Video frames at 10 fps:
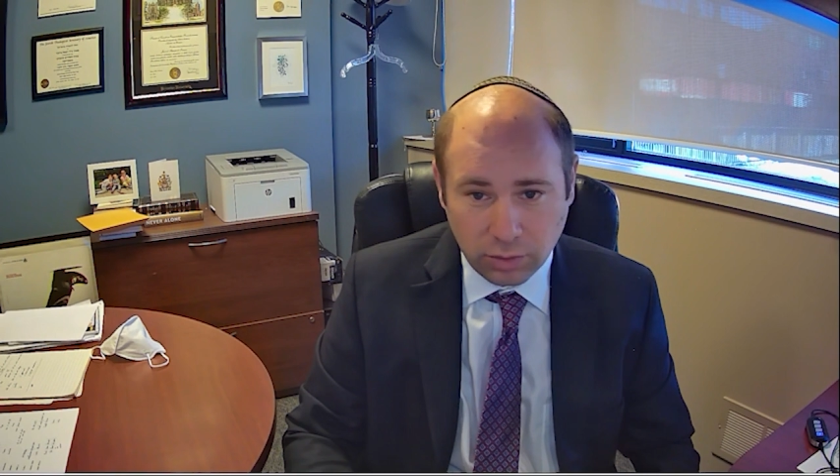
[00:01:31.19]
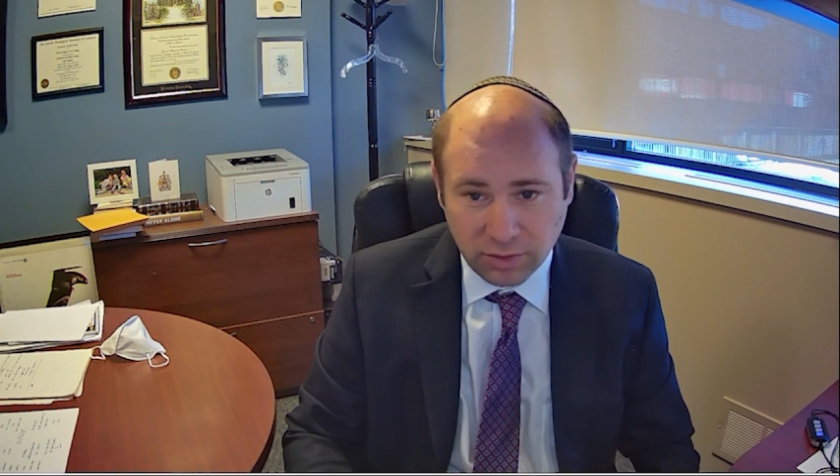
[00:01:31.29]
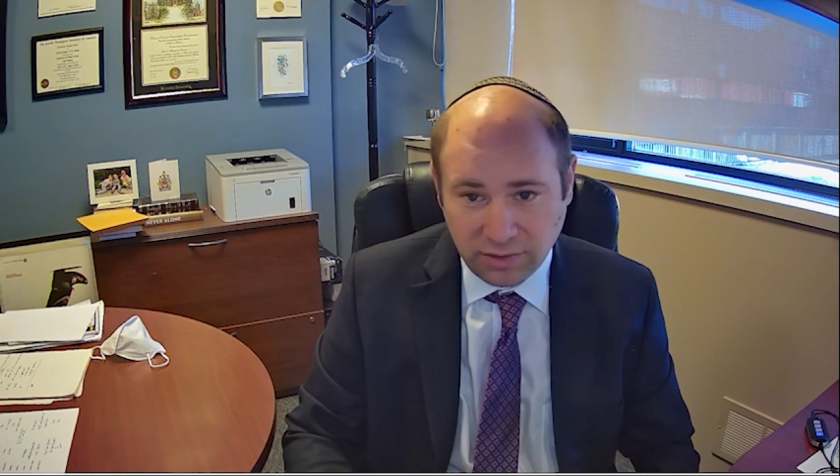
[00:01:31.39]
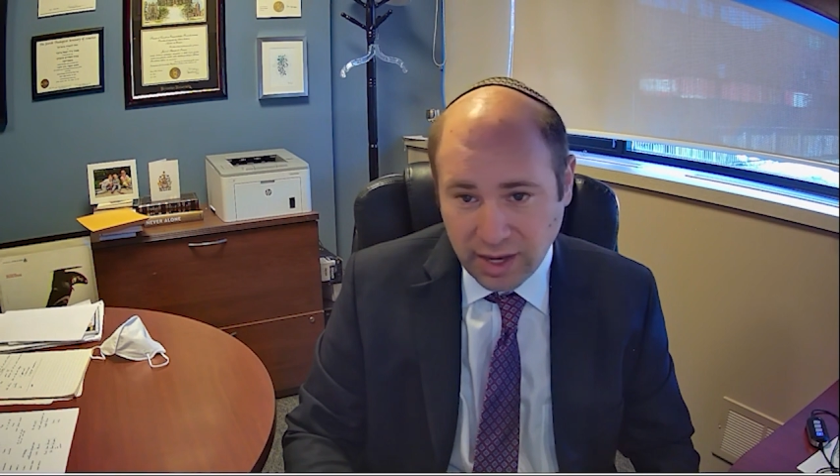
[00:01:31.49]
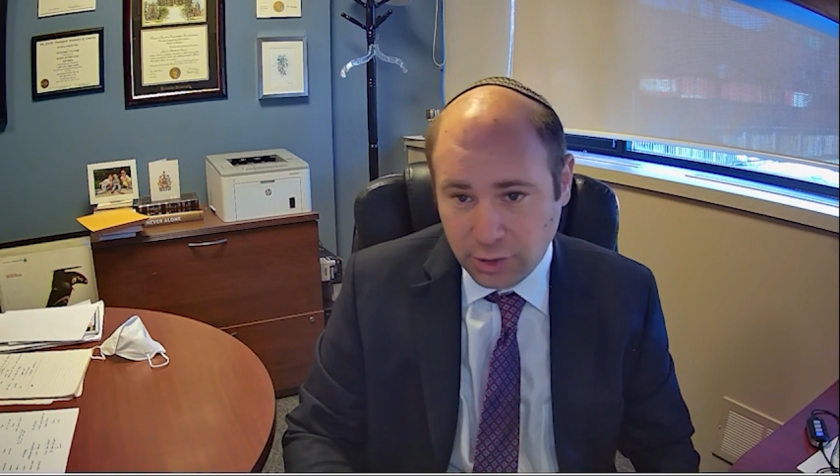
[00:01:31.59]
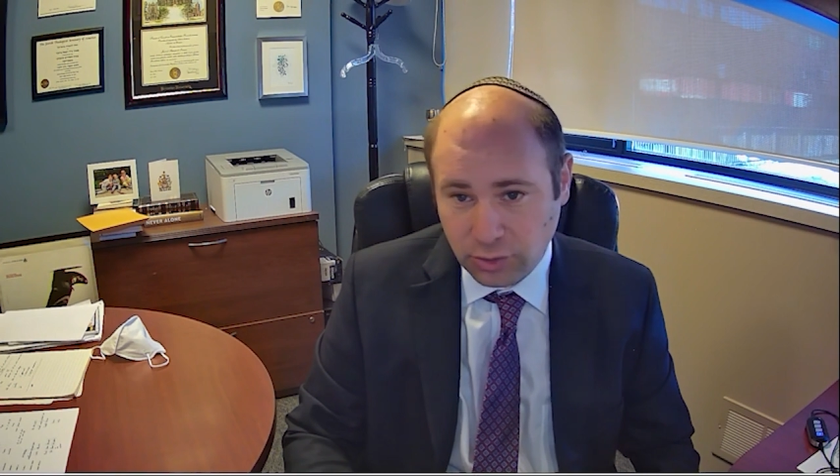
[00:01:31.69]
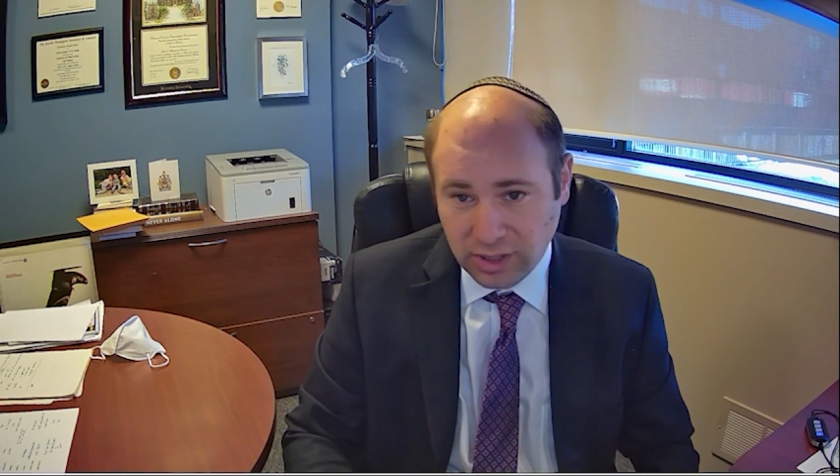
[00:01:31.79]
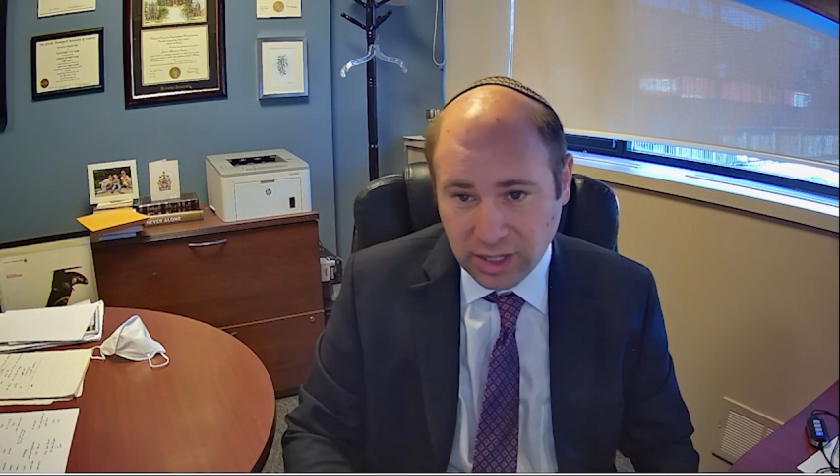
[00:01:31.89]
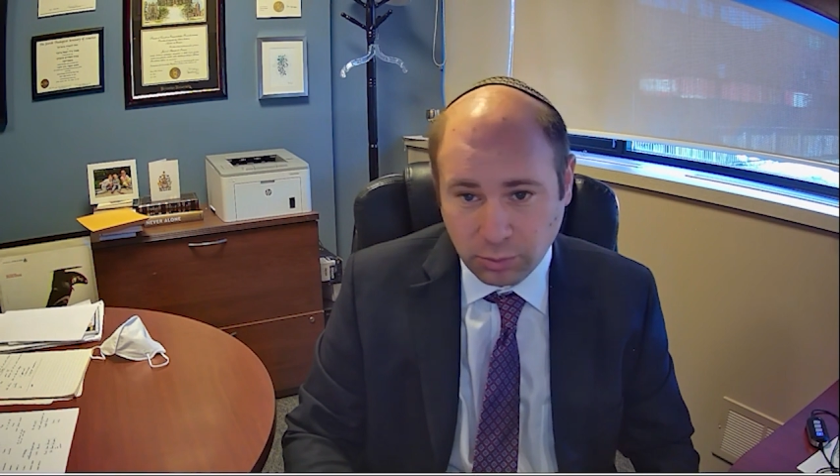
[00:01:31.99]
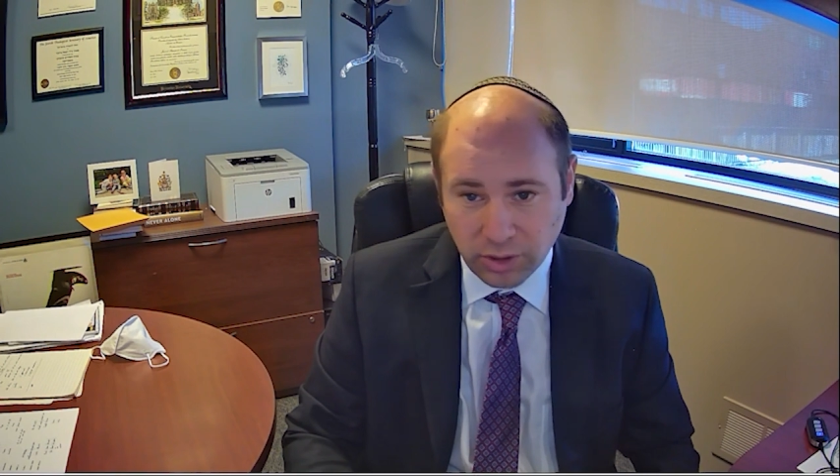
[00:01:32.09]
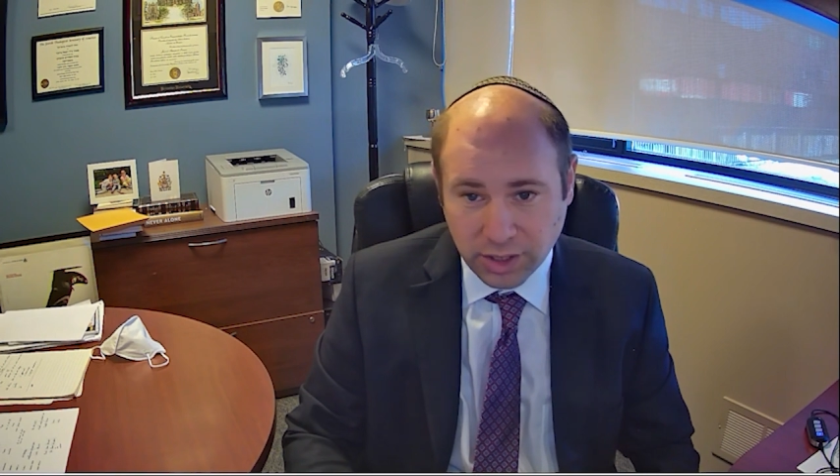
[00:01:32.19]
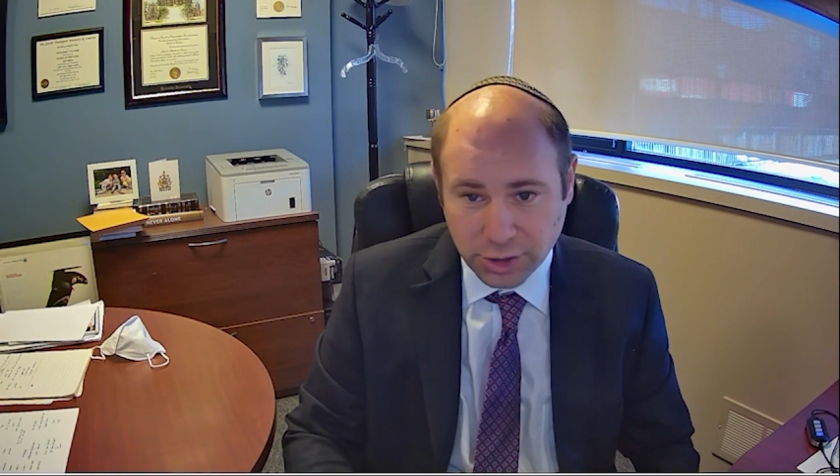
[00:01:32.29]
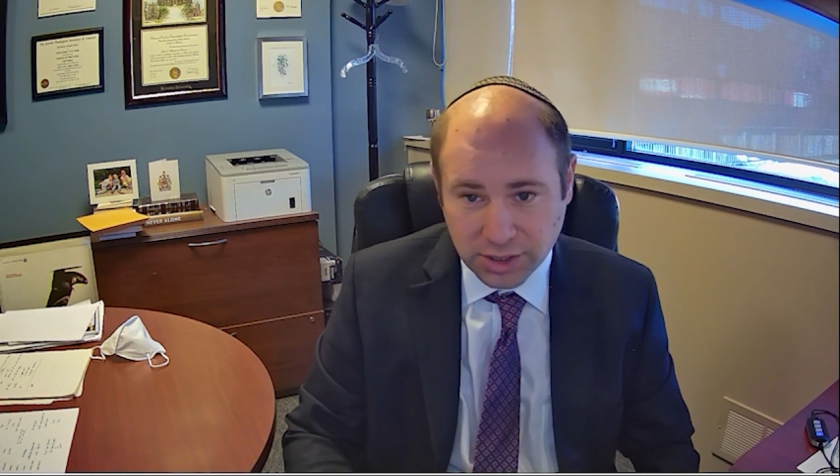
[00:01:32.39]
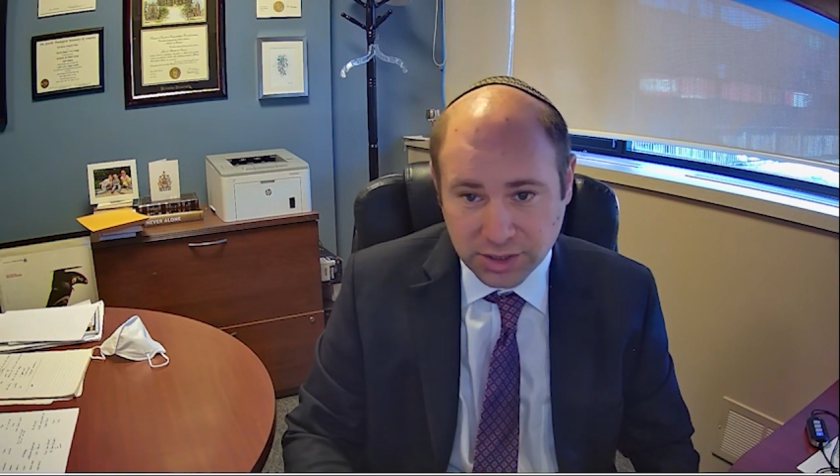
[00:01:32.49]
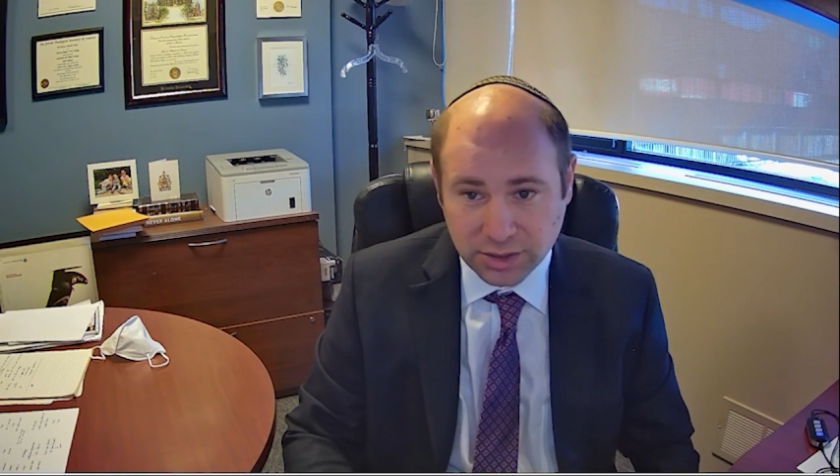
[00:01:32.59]
form of hatred and
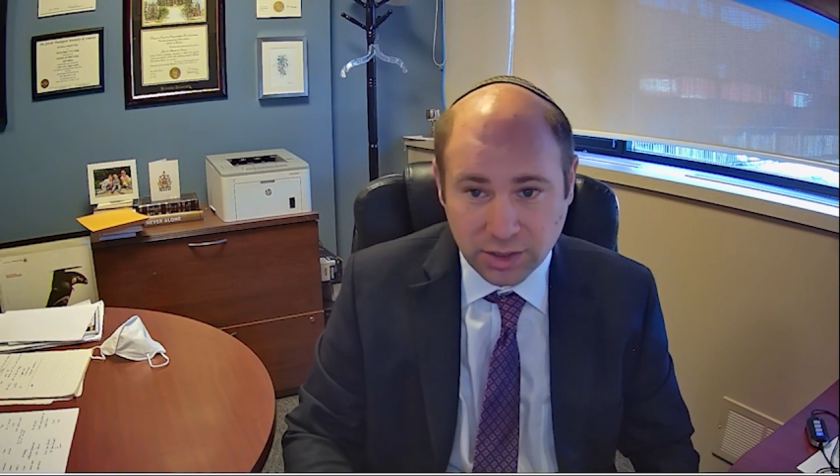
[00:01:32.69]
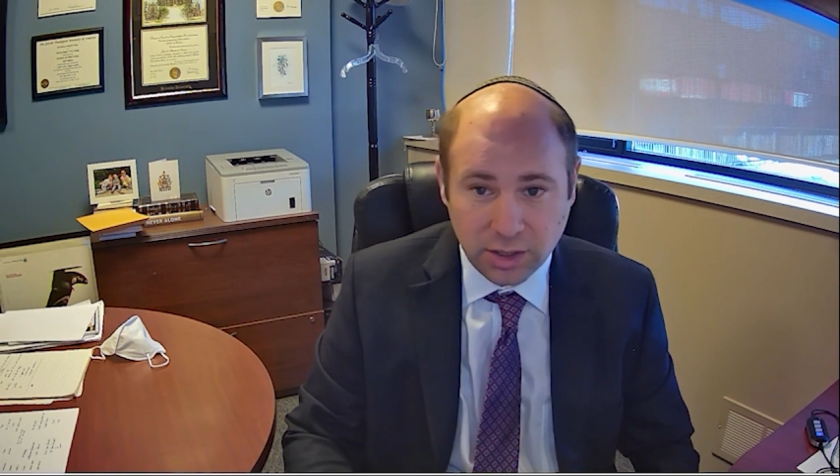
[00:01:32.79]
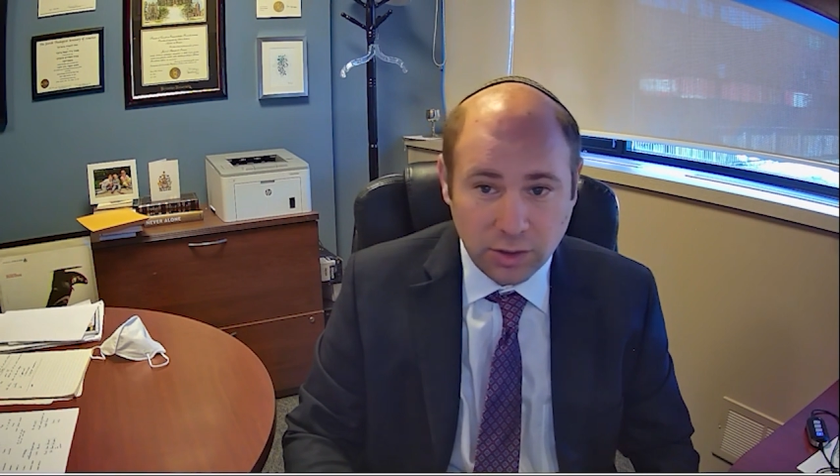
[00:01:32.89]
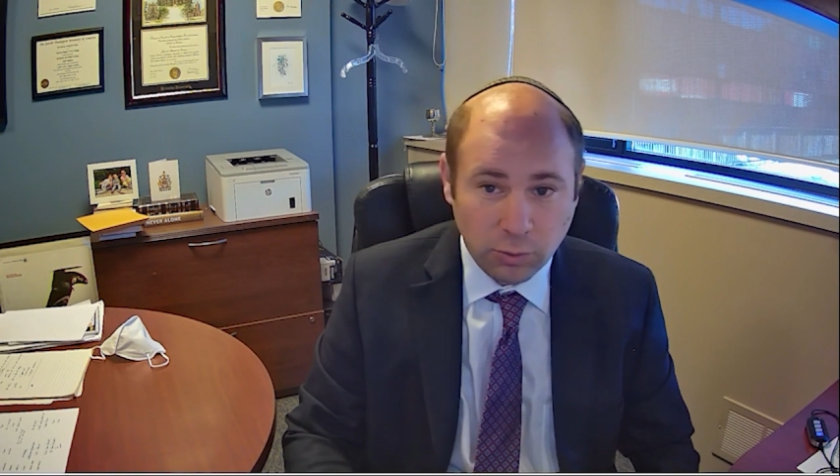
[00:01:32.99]
prejudice